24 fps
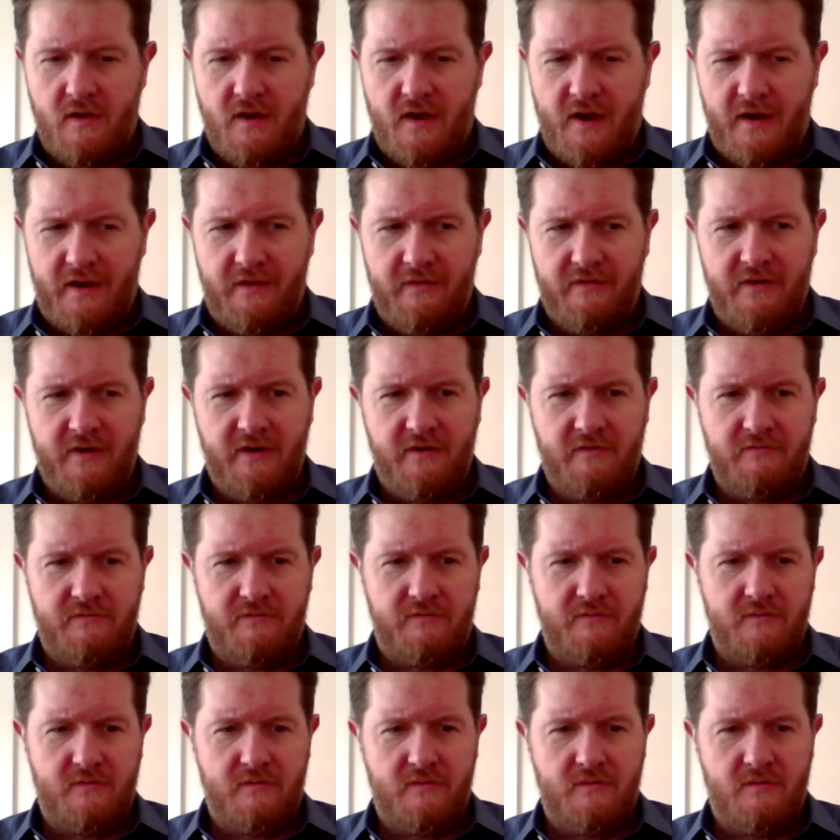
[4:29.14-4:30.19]
I can think of
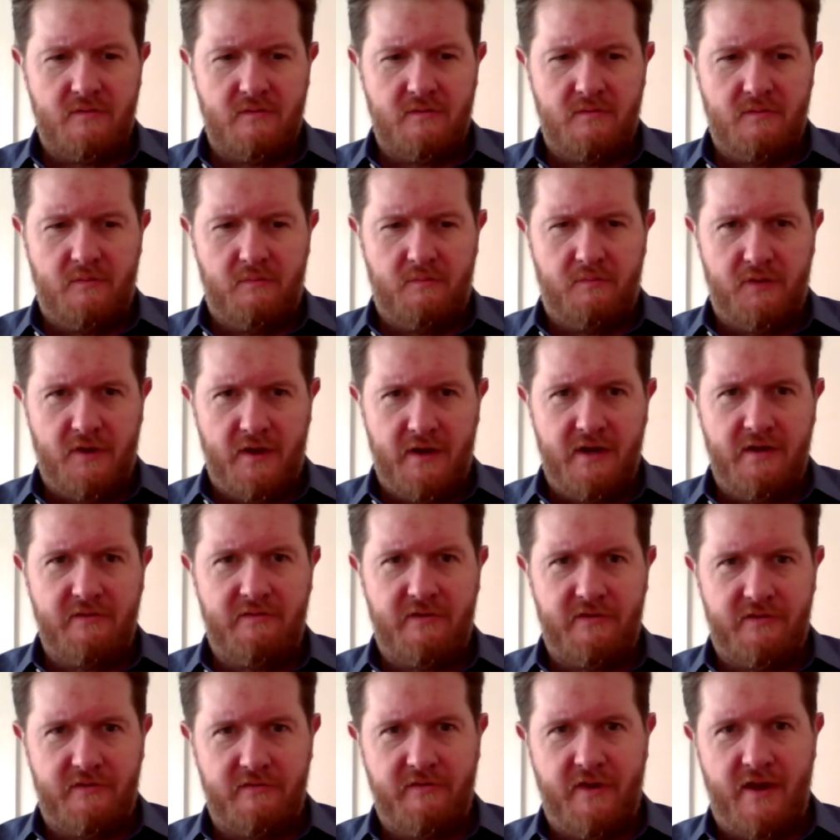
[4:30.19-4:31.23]
plenty of
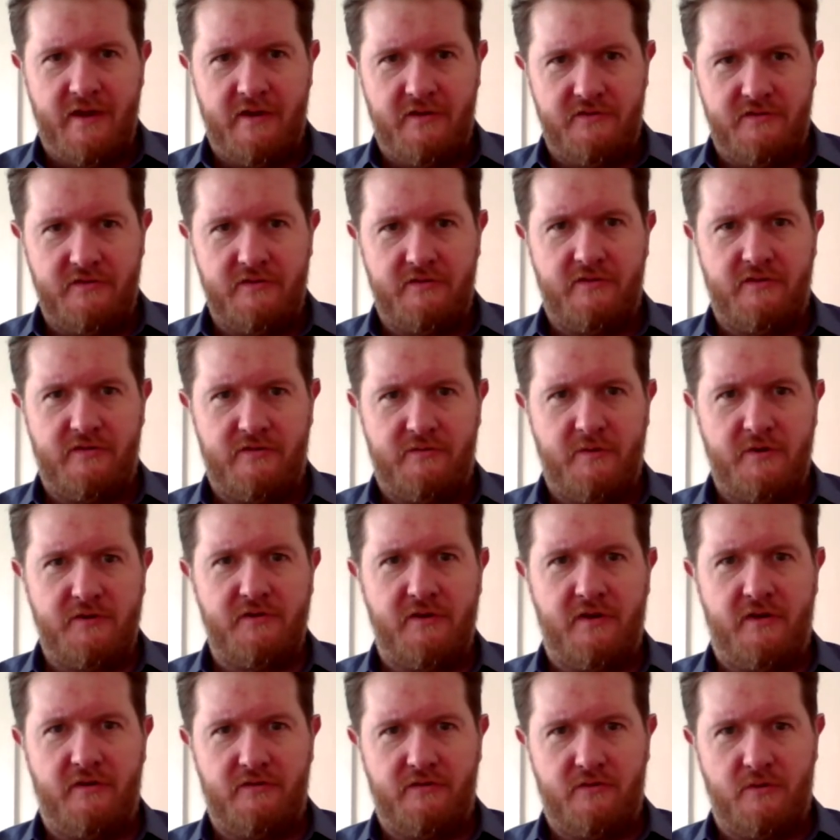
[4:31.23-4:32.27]
disadvantages,
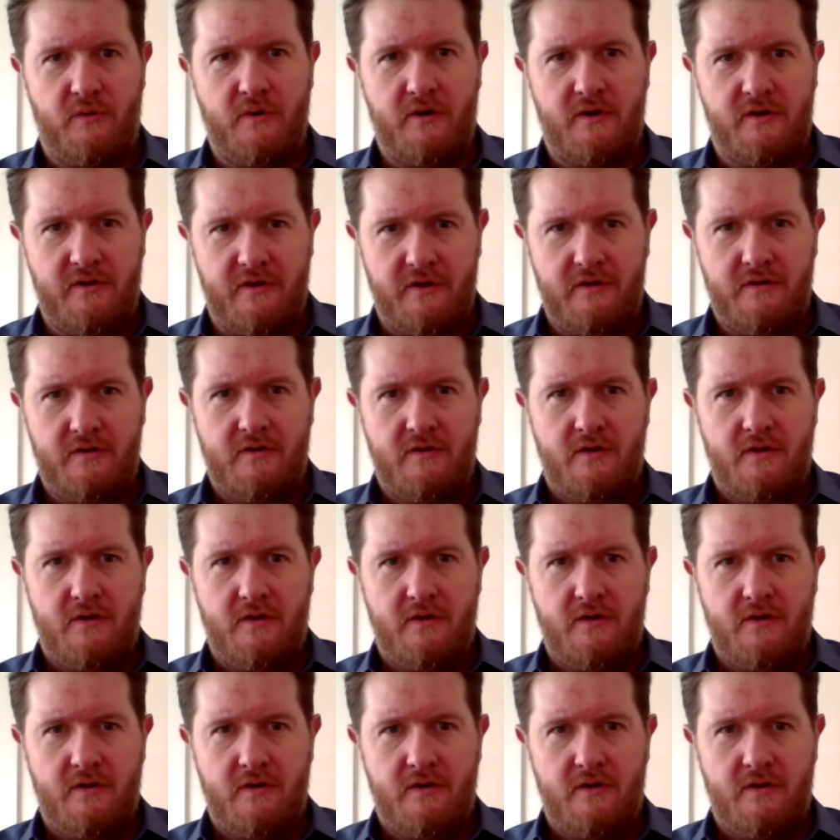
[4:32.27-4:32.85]
especially historically.